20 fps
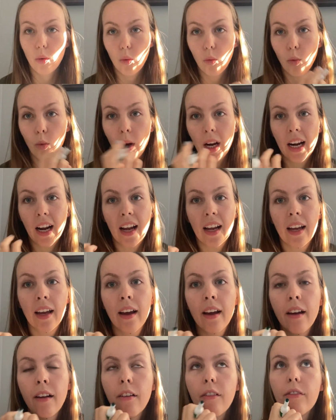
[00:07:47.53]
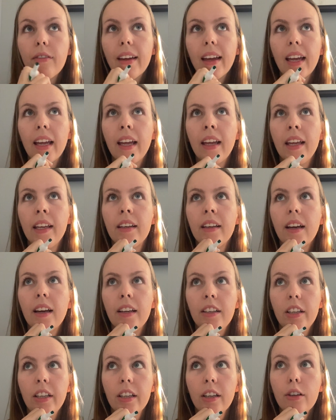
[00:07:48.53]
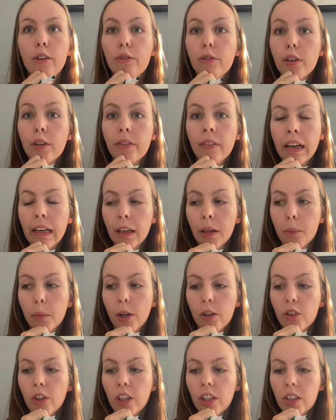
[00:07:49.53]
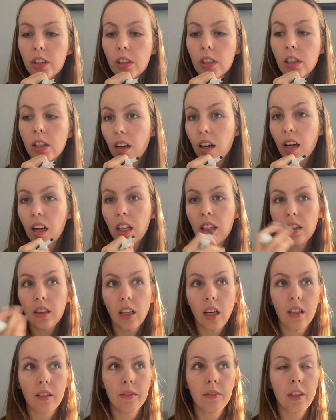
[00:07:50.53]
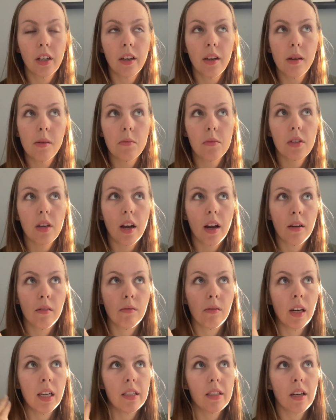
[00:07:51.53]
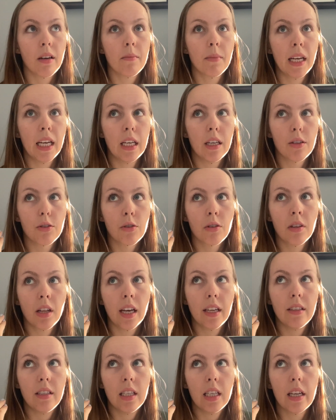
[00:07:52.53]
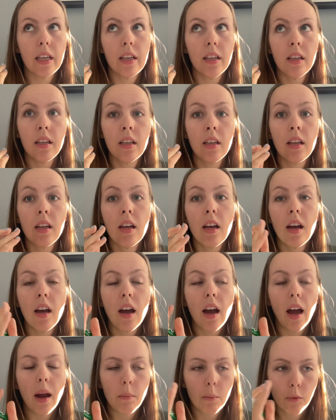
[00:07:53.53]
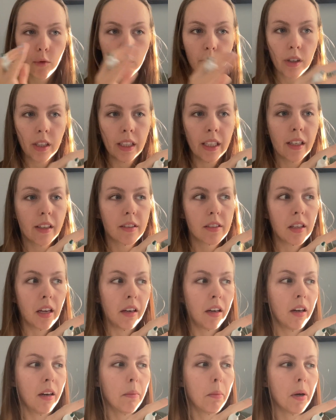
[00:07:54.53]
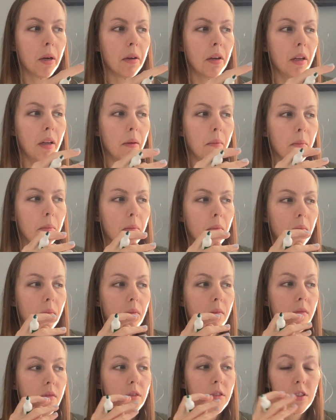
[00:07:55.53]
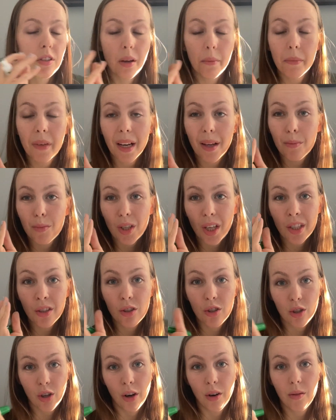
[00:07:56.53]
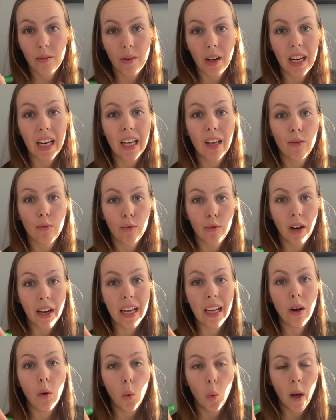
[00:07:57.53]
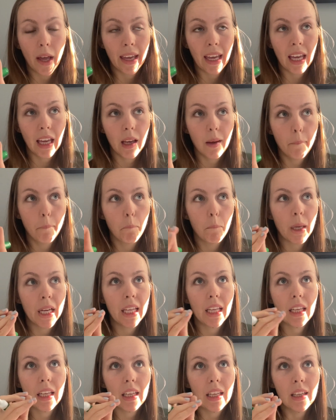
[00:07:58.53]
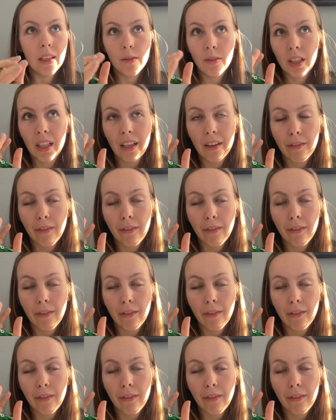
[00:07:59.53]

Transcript: When I have an idea for a writing project, a lot of times I write down my initial idea. I'm really excited about it. Sometimes I start writing right away, but even if